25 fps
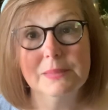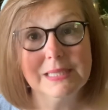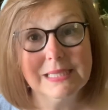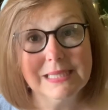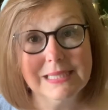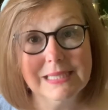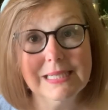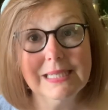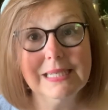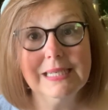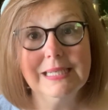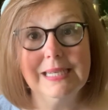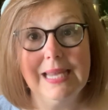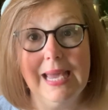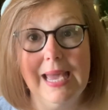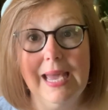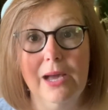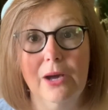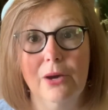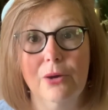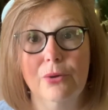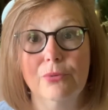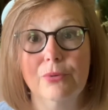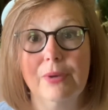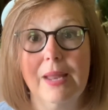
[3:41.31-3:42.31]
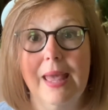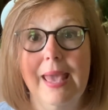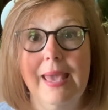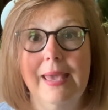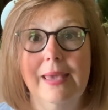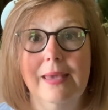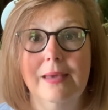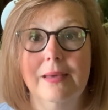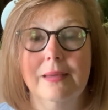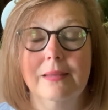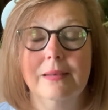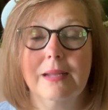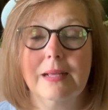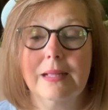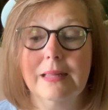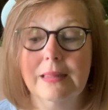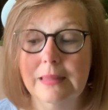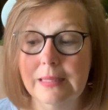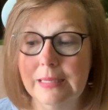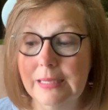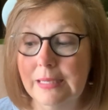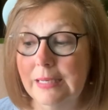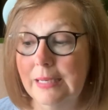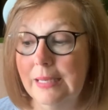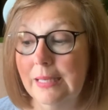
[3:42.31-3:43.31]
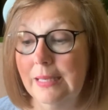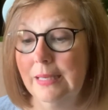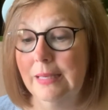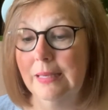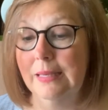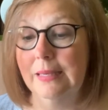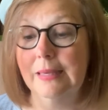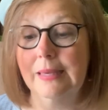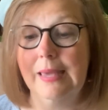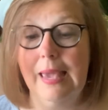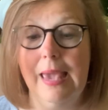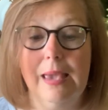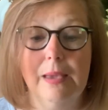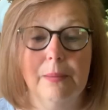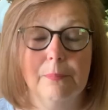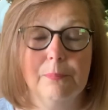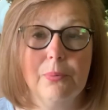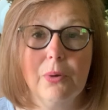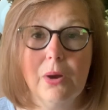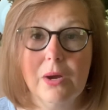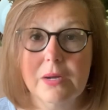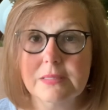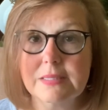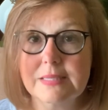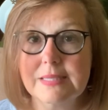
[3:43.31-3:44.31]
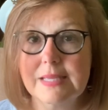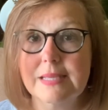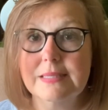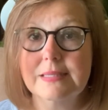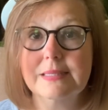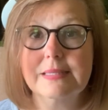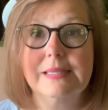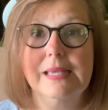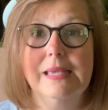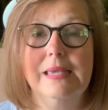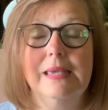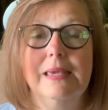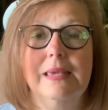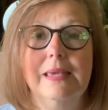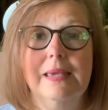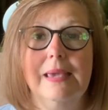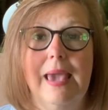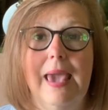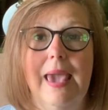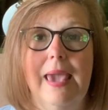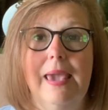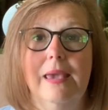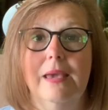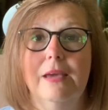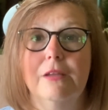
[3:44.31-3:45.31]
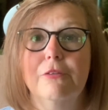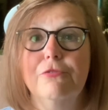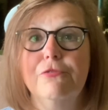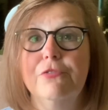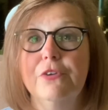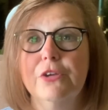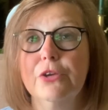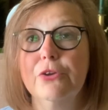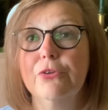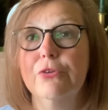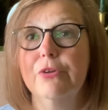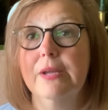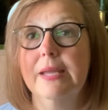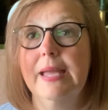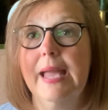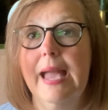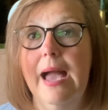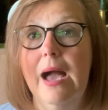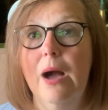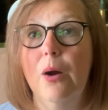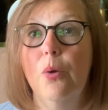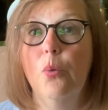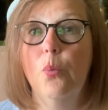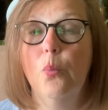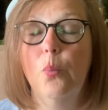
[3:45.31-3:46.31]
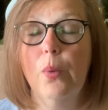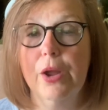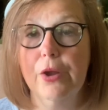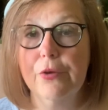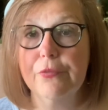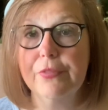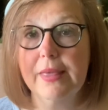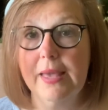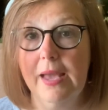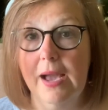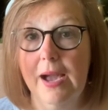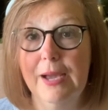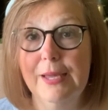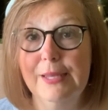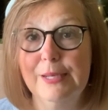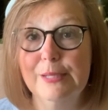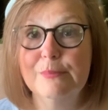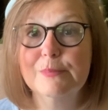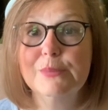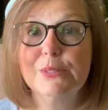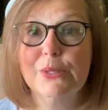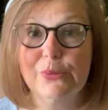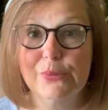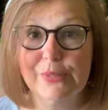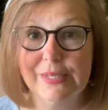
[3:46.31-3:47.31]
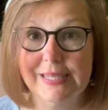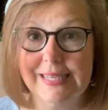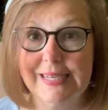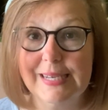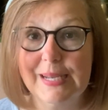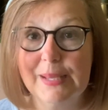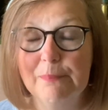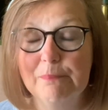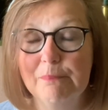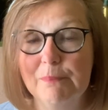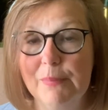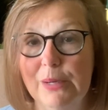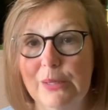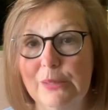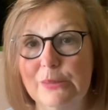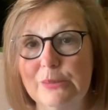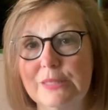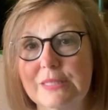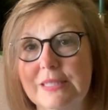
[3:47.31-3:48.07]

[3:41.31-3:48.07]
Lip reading: sitting down and cleaning and processing and figuring out where the items are needed most.